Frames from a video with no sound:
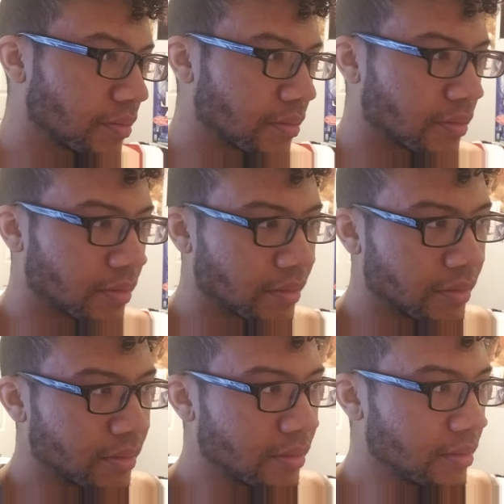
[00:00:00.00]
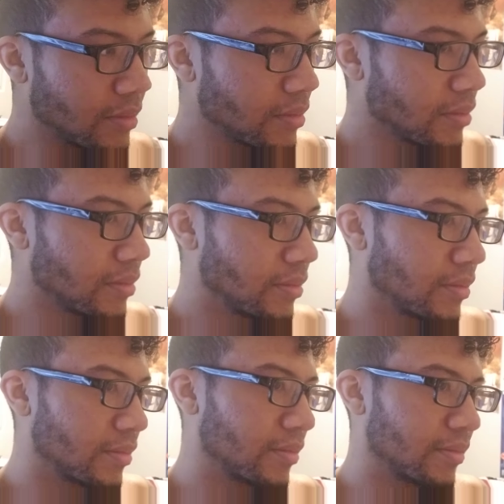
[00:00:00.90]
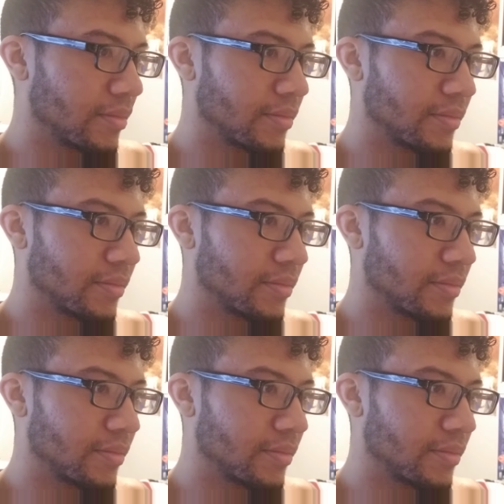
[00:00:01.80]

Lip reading: (silence)